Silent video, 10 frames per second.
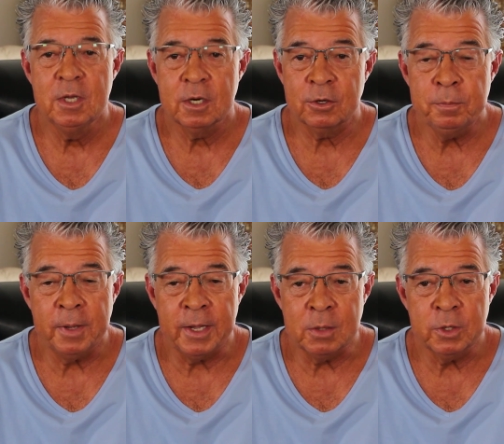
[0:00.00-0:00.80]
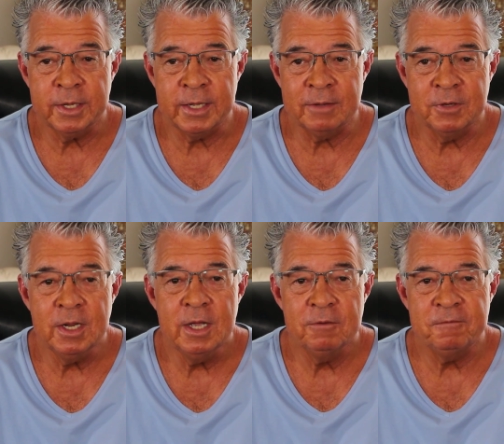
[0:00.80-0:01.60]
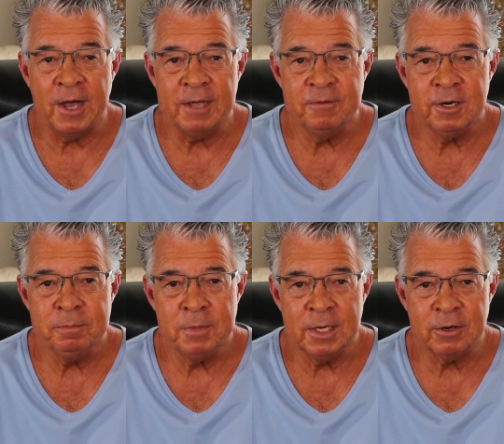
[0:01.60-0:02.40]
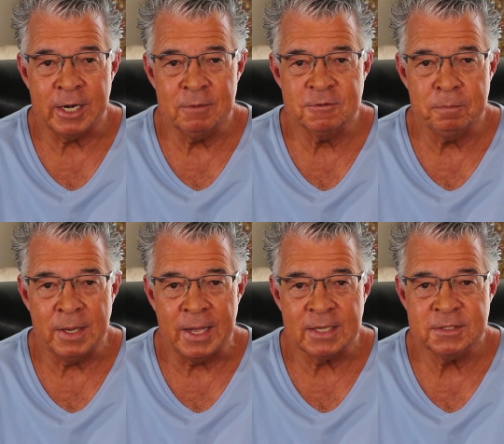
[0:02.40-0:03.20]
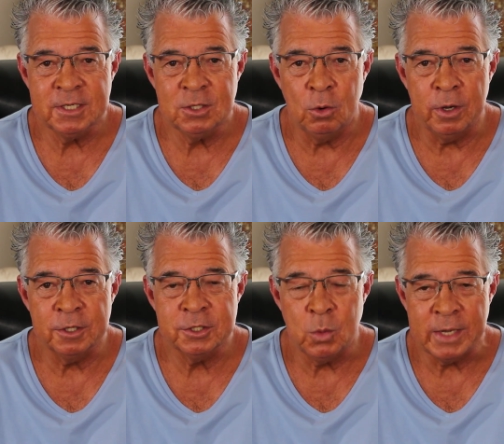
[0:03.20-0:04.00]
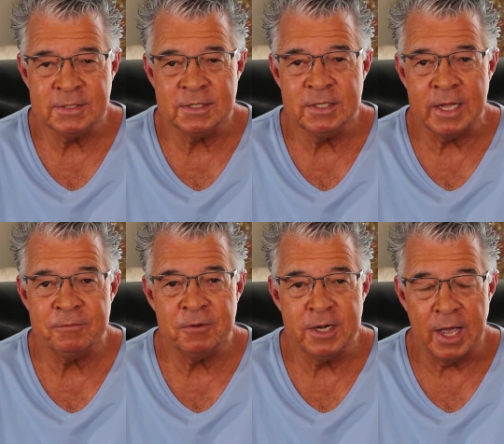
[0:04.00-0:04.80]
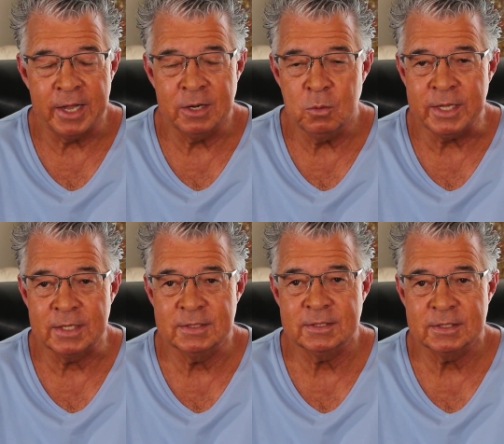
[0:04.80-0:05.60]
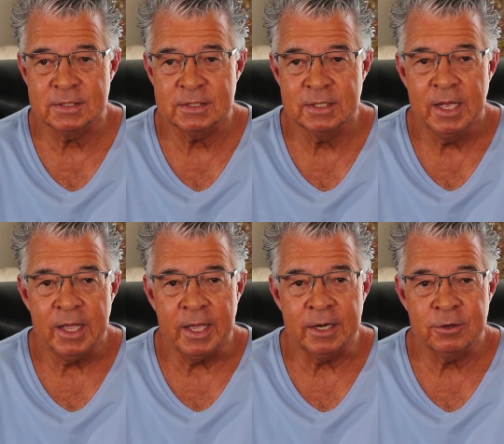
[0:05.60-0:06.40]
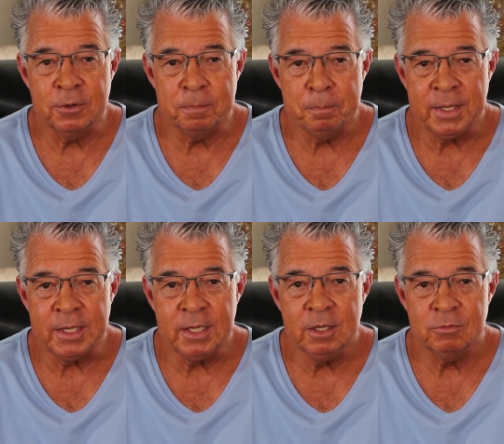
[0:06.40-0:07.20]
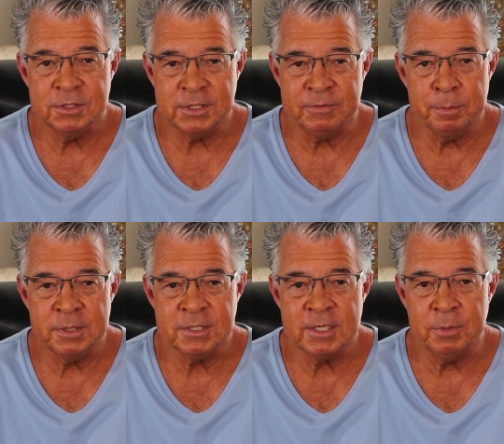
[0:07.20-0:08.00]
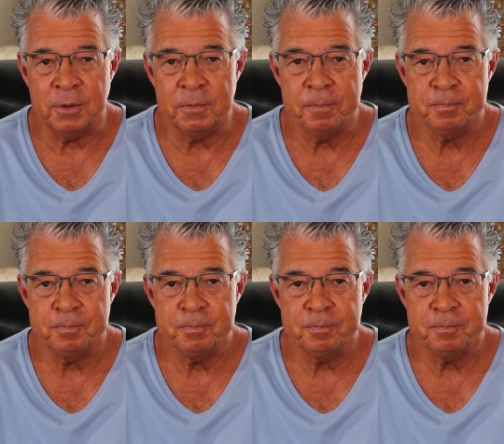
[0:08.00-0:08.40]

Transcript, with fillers: Group A were given 500 milligrams of black seed oil twice a day for nine weeks, and group B received a placebo.